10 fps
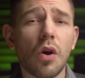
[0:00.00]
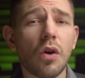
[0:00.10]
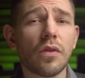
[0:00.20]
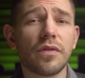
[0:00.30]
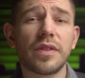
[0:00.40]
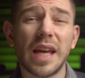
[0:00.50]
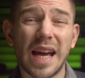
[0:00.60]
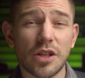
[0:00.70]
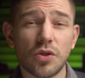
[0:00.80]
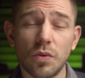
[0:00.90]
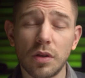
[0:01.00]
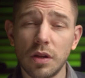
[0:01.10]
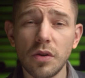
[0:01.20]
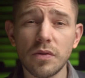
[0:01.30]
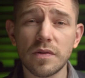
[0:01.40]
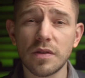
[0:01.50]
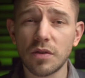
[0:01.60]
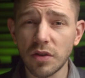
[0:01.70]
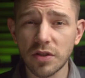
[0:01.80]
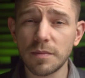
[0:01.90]
of the actual clothes and
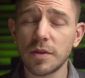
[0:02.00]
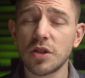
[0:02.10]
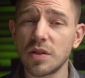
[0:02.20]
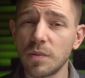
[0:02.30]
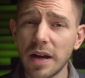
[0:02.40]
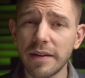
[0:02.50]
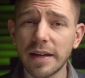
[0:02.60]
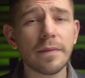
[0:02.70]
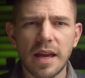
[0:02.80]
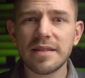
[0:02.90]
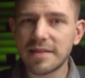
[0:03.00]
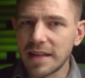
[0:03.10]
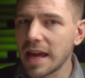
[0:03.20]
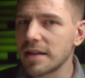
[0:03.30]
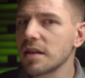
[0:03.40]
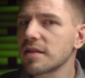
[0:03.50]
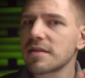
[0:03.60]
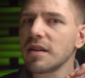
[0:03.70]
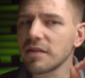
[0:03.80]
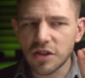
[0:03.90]
costume that she's wearing, instead
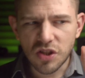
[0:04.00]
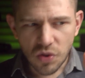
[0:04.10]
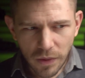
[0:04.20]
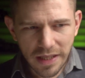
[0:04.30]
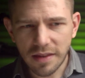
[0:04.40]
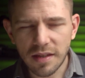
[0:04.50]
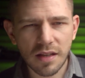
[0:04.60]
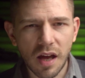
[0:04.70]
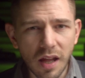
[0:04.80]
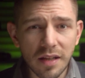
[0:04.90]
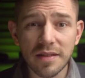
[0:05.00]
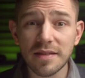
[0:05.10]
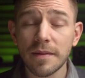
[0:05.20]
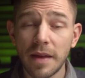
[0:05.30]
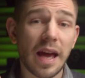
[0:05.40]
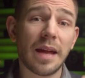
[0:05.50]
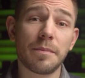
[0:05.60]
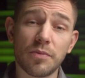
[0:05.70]
start to tweak the colors and